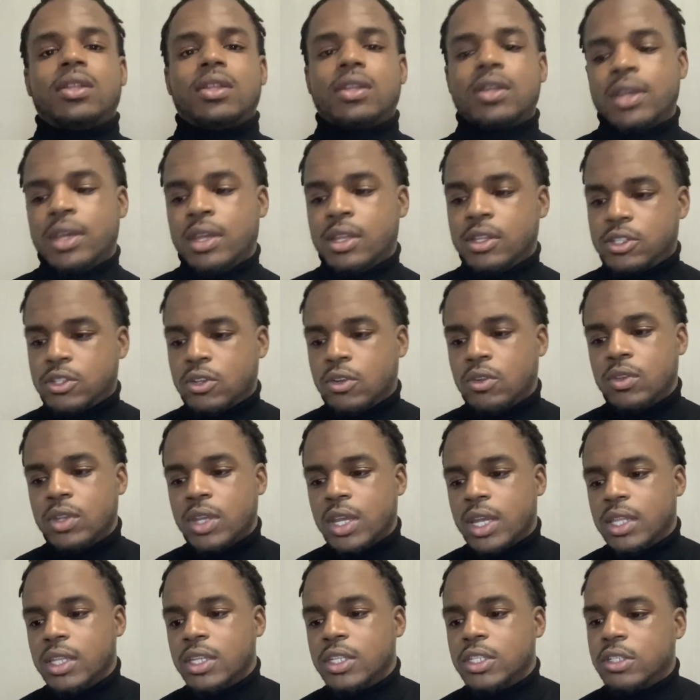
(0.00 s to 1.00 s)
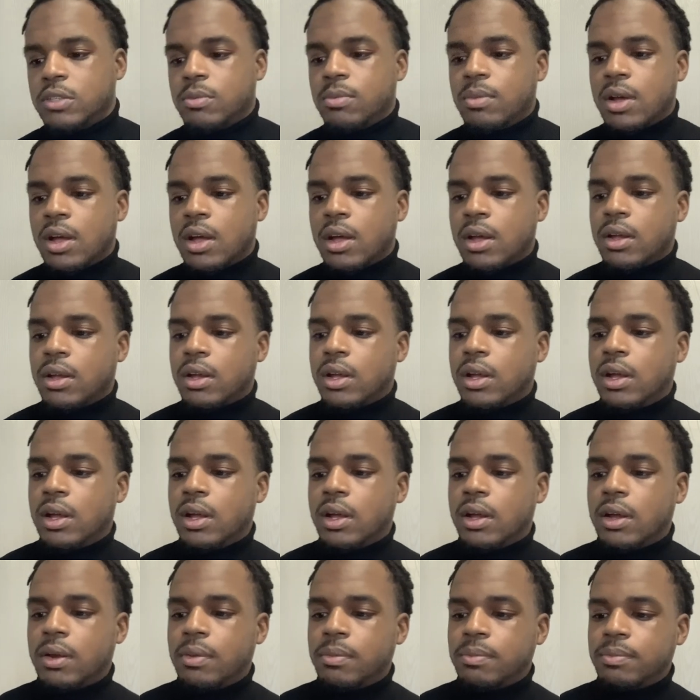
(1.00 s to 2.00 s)
And so yeah, this
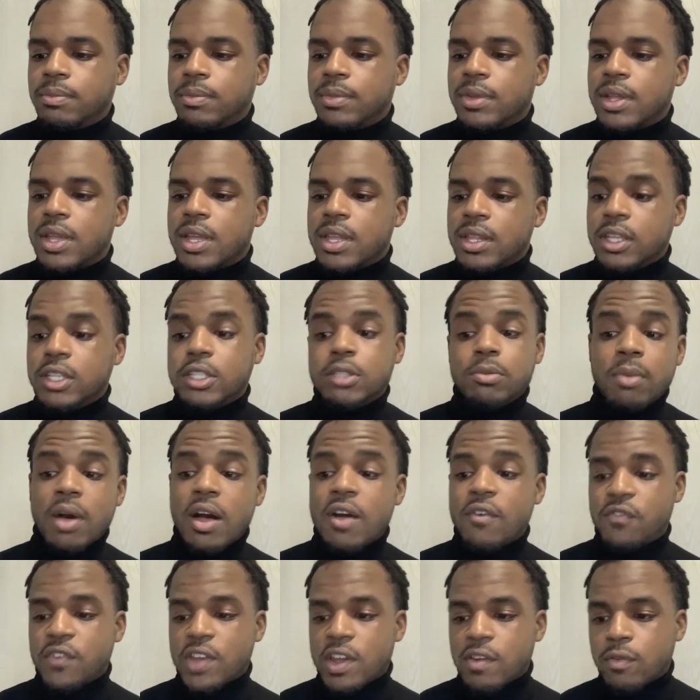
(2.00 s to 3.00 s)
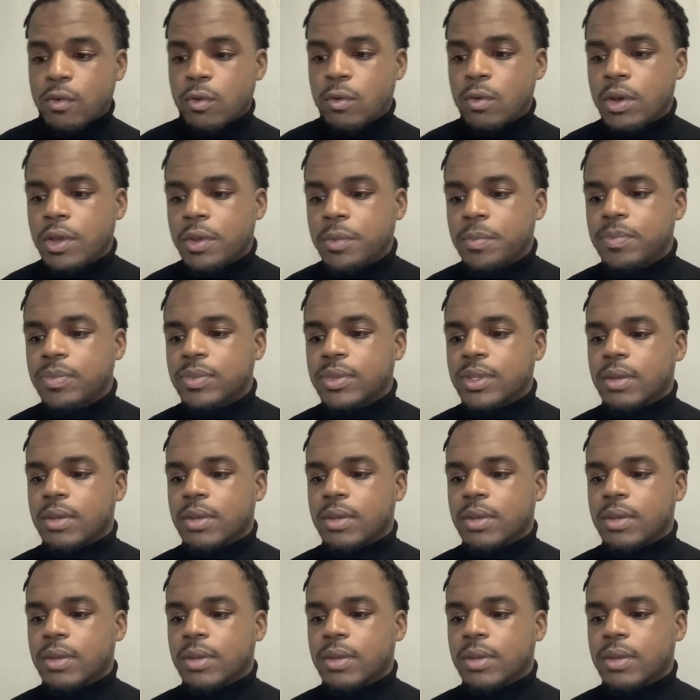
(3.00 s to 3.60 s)
is my favorite one.